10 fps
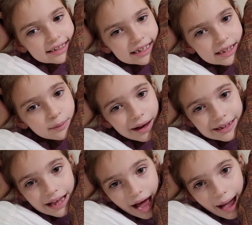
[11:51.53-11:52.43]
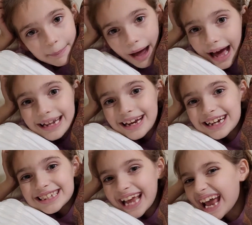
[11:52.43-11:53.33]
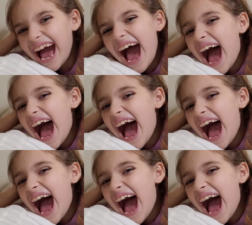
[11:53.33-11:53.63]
Just wanted to hop on here and say hi!